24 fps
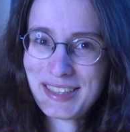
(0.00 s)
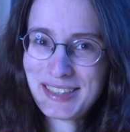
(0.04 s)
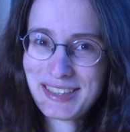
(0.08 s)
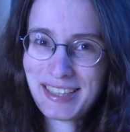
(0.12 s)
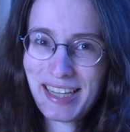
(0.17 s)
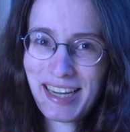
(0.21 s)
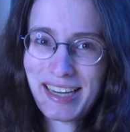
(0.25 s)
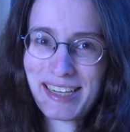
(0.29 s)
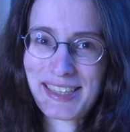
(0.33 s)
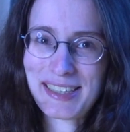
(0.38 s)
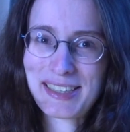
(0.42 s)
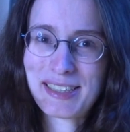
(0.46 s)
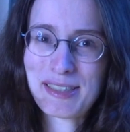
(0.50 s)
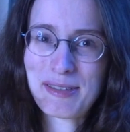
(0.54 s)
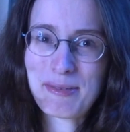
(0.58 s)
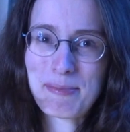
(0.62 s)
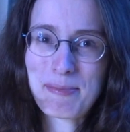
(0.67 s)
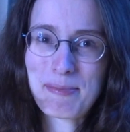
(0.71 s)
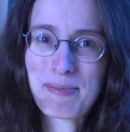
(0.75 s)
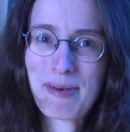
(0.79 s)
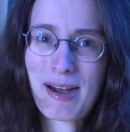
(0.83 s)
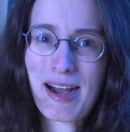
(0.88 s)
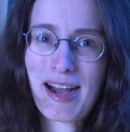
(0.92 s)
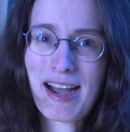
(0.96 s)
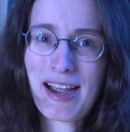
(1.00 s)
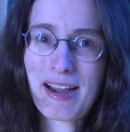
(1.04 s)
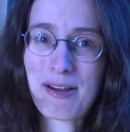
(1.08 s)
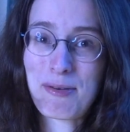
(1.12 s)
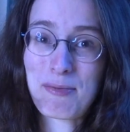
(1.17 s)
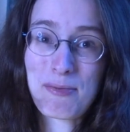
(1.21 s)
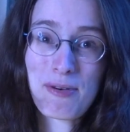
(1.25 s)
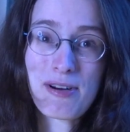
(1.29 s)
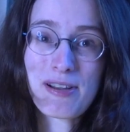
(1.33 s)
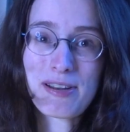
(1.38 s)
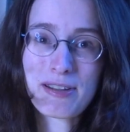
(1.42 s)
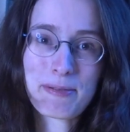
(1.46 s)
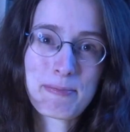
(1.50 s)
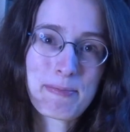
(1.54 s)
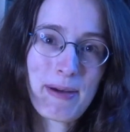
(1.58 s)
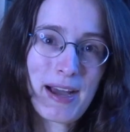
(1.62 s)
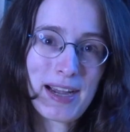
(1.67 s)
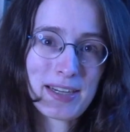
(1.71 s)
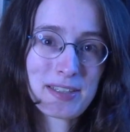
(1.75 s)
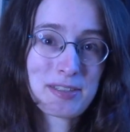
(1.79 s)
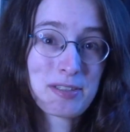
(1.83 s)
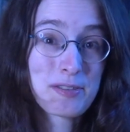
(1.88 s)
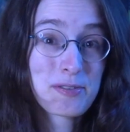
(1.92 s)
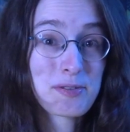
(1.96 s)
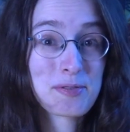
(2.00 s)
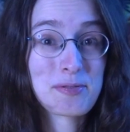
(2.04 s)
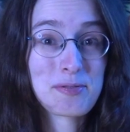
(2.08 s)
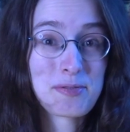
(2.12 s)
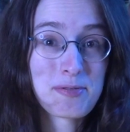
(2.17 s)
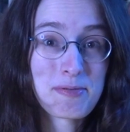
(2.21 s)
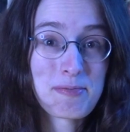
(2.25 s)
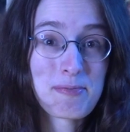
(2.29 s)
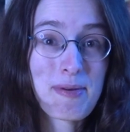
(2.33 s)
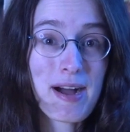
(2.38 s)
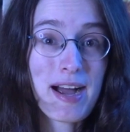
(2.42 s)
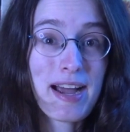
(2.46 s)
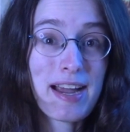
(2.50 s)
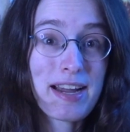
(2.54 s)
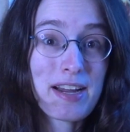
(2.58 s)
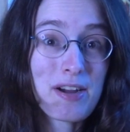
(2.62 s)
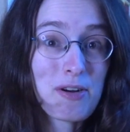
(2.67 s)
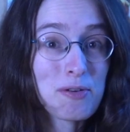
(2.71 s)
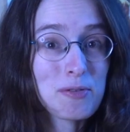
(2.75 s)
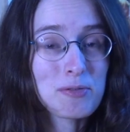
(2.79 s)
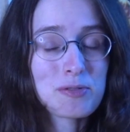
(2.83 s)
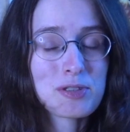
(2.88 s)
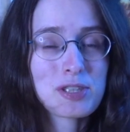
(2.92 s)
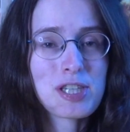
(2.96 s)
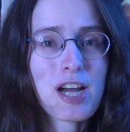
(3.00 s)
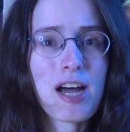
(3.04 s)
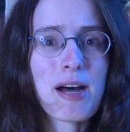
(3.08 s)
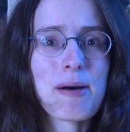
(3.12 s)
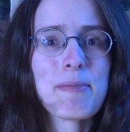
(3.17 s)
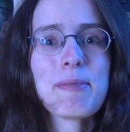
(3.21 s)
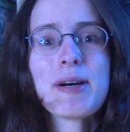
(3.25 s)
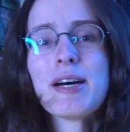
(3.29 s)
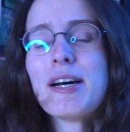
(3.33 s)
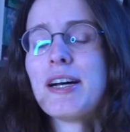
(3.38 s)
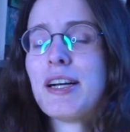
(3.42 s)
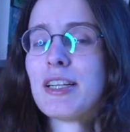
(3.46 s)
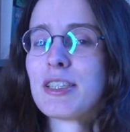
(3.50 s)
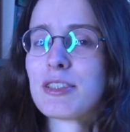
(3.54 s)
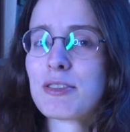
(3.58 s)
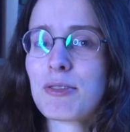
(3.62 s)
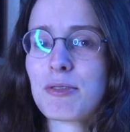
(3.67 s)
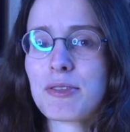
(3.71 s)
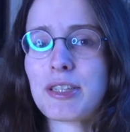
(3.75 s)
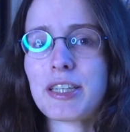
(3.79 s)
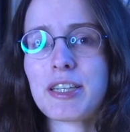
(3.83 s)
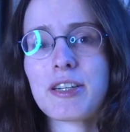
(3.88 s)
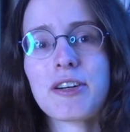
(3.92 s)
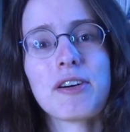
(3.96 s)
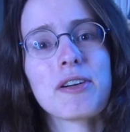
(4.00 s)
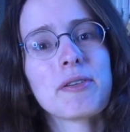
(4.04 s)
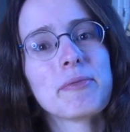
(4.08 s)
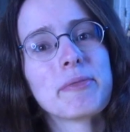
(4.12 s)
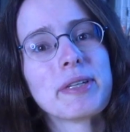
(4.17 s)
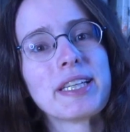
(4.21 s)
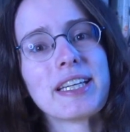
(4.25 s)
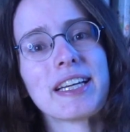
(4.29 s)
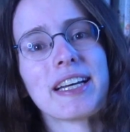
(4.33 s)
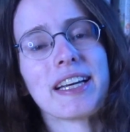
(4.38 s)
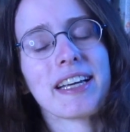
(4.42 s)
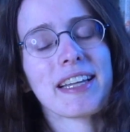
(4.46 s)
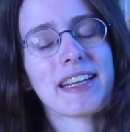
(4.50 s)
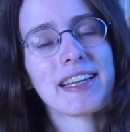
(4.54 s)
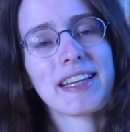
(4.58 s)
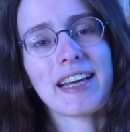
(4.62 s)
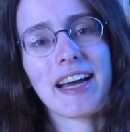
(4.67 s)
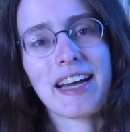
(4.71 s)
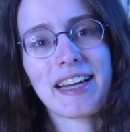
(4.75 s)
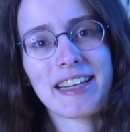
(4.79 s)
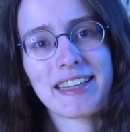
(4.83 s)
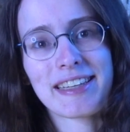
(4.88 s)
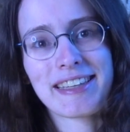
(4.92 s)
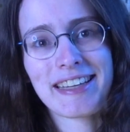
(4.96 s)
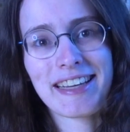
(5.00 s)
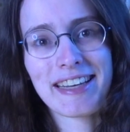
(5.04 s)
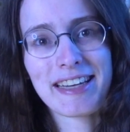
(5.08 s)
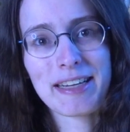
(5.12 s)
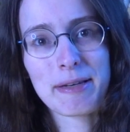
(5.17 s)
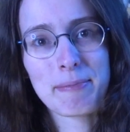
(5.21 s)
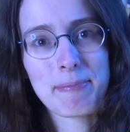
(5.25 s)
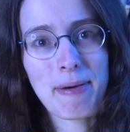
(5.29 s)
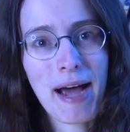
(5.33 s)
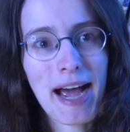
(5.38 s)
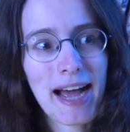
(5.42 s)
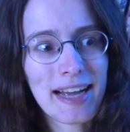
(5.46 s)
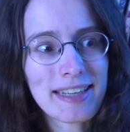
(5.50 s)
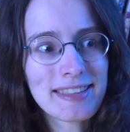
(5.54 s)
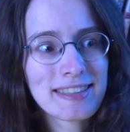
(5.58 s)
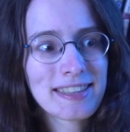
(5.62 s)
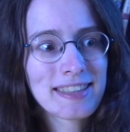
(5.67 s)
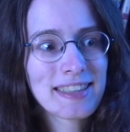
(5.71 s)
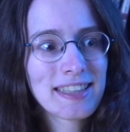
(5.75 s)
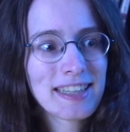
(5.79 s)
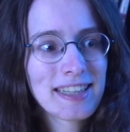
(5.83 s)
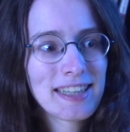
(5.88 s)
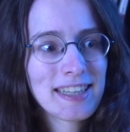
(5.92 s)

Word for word: take my wallet back to my old job. So they call me and I get it back.